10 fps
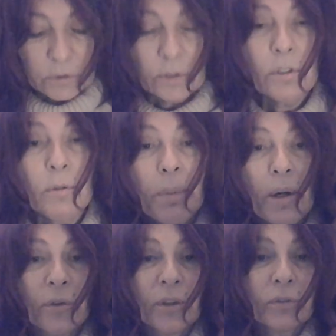So you
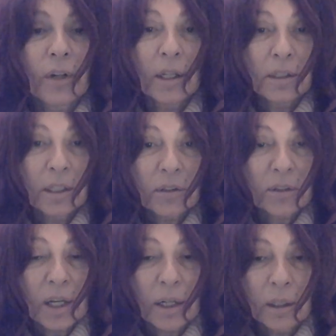both have gotten
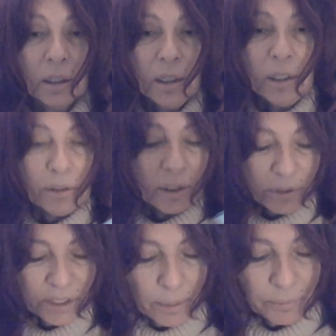unstuck. There
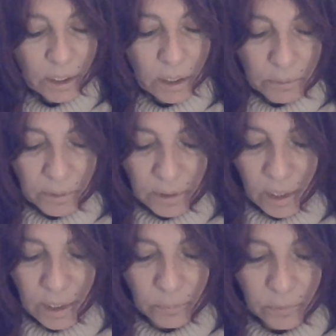was something going
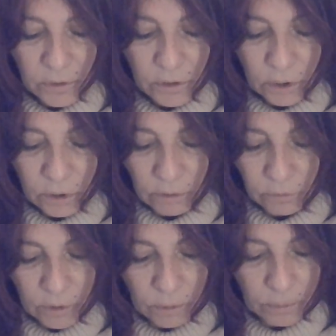on where the two
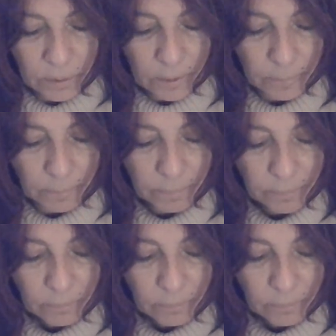of you were